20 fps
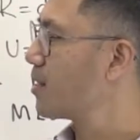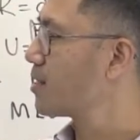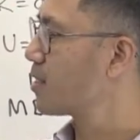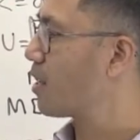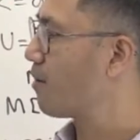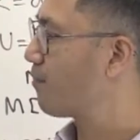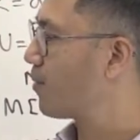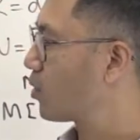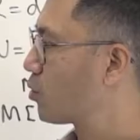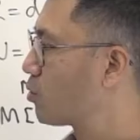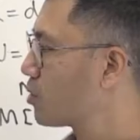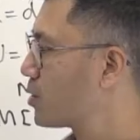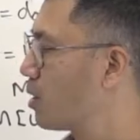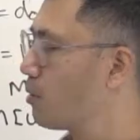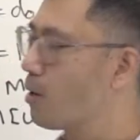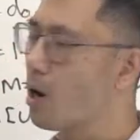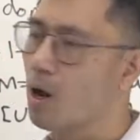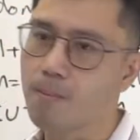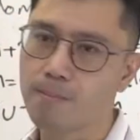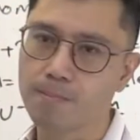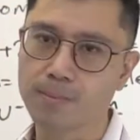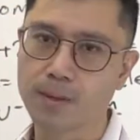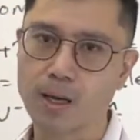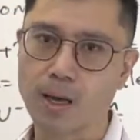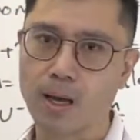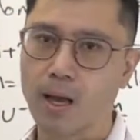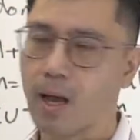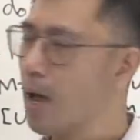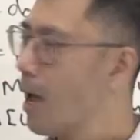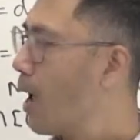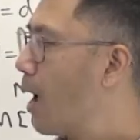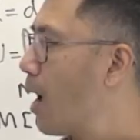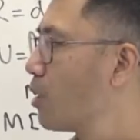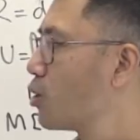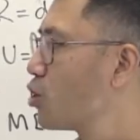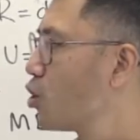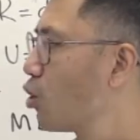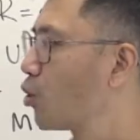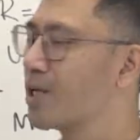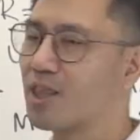this f equals 0.
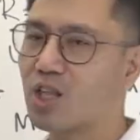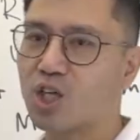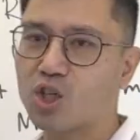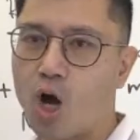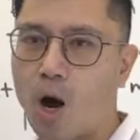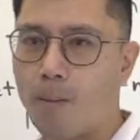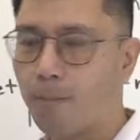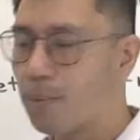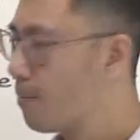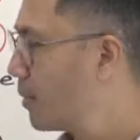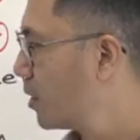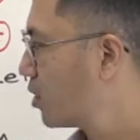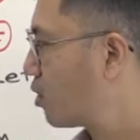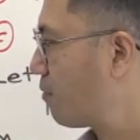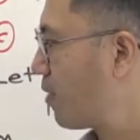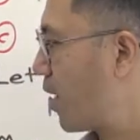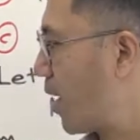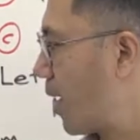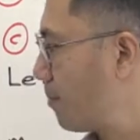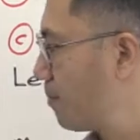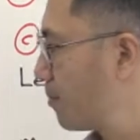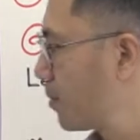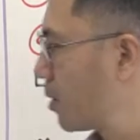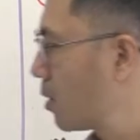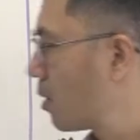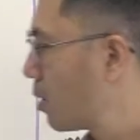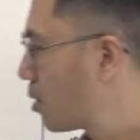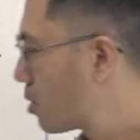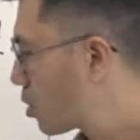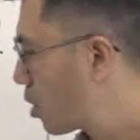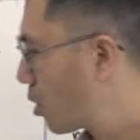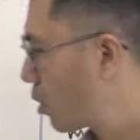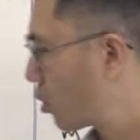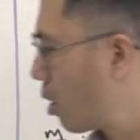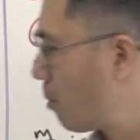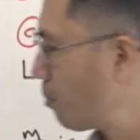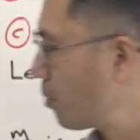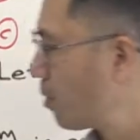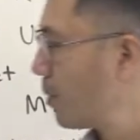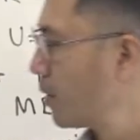And you look at the complement of that. So the
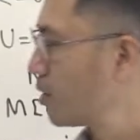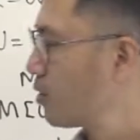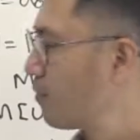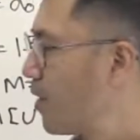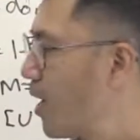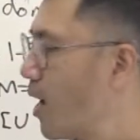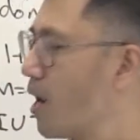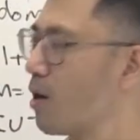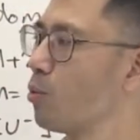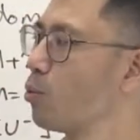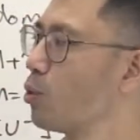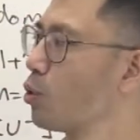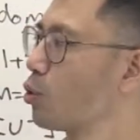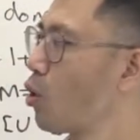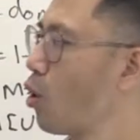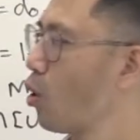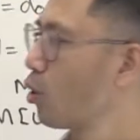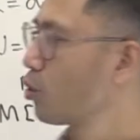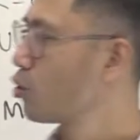complement of that we'll call